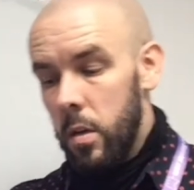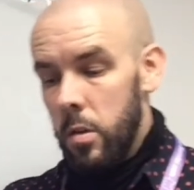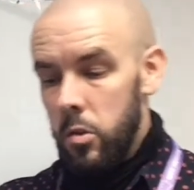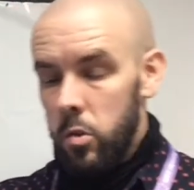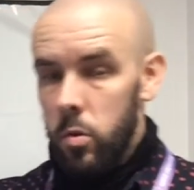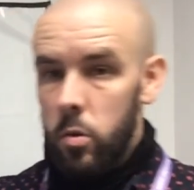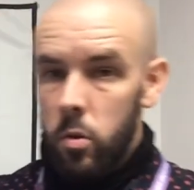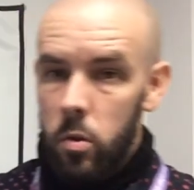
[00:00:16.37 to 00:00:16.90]

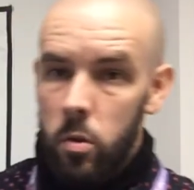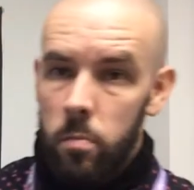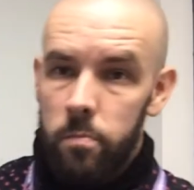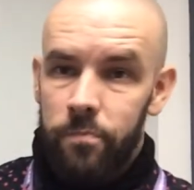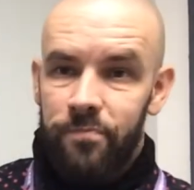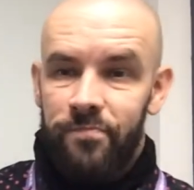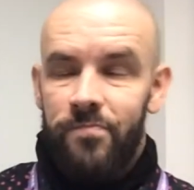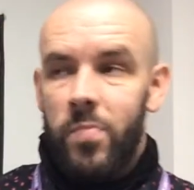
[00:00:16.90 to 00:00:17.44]
So
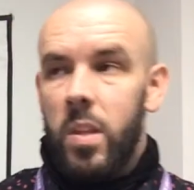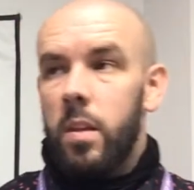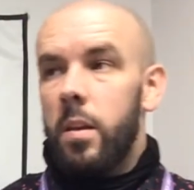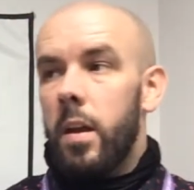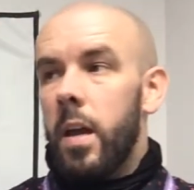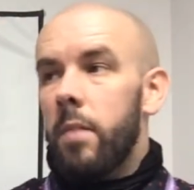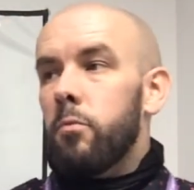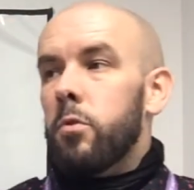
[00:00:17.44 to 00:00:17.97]

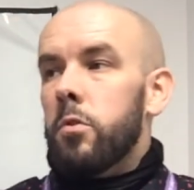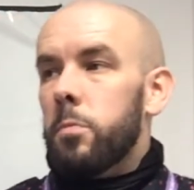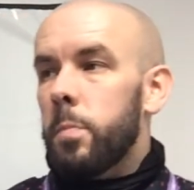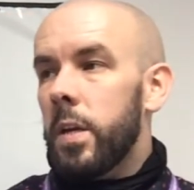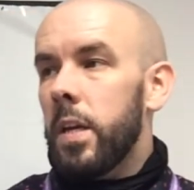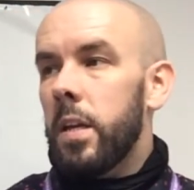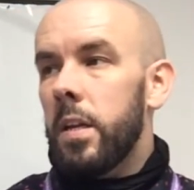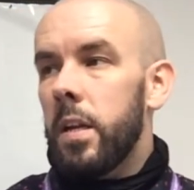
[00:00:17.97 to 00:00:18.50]
everyone's
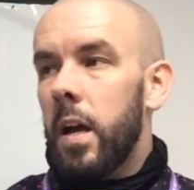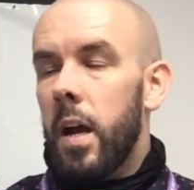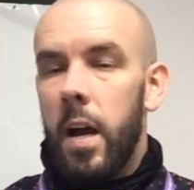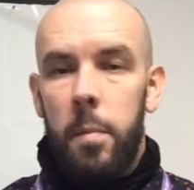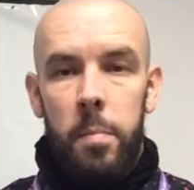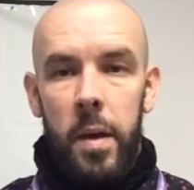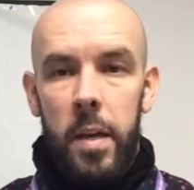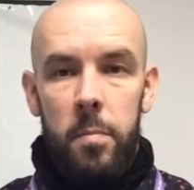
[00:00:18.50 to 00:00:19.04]
been
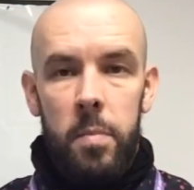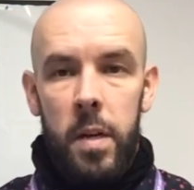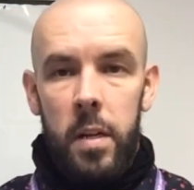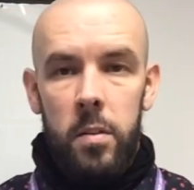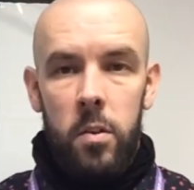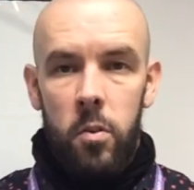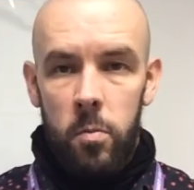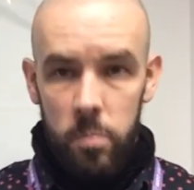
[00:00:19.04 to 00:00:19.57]
at a pipe
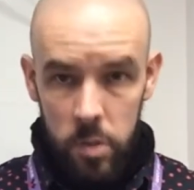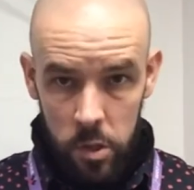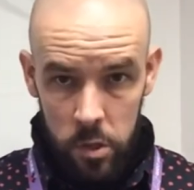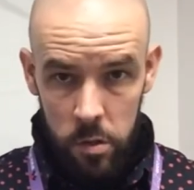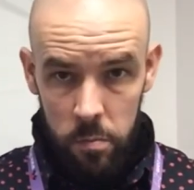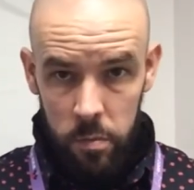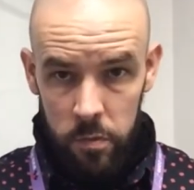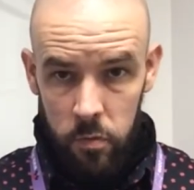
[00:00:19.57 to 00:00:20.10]
band
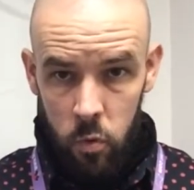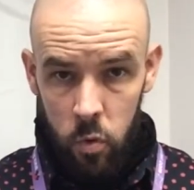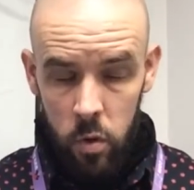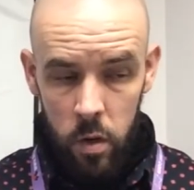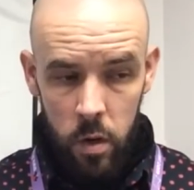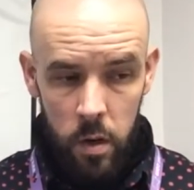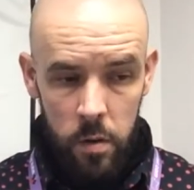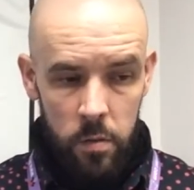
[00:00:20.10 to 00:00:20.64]
competition
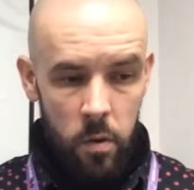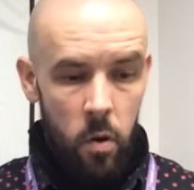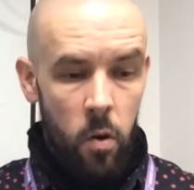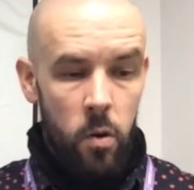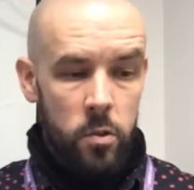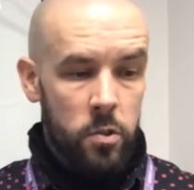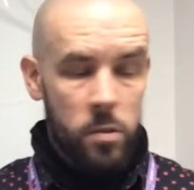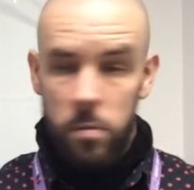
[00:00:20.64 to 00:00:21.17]
before,
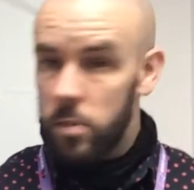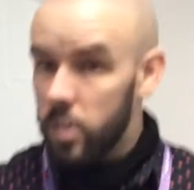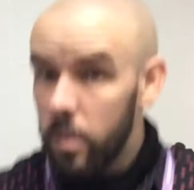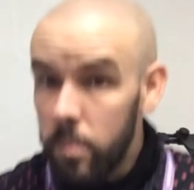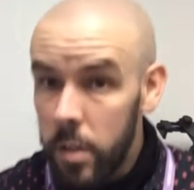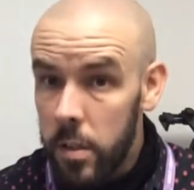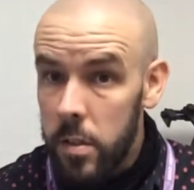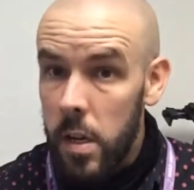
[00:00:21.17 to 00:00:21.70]
or
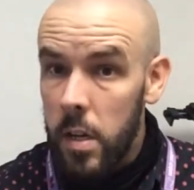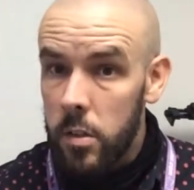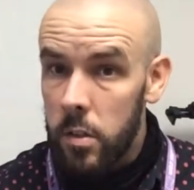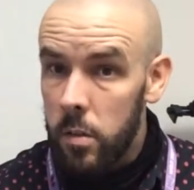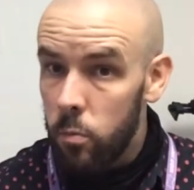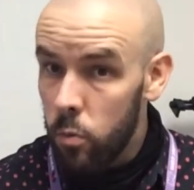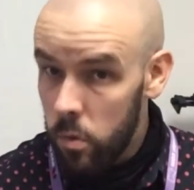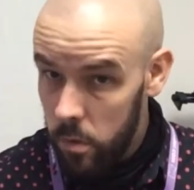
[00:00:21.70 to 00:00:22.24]
some of you
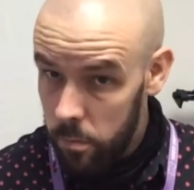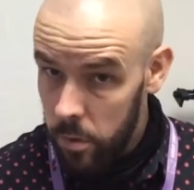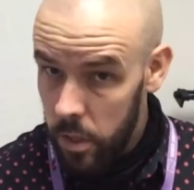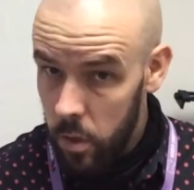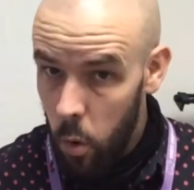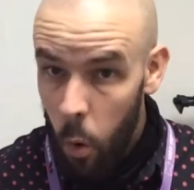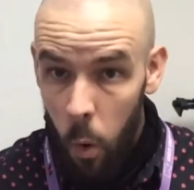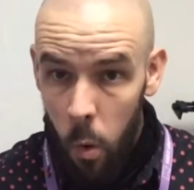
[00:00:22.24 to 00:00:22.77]
actually won't have
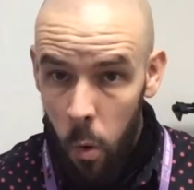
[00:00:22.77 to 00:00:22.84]
been.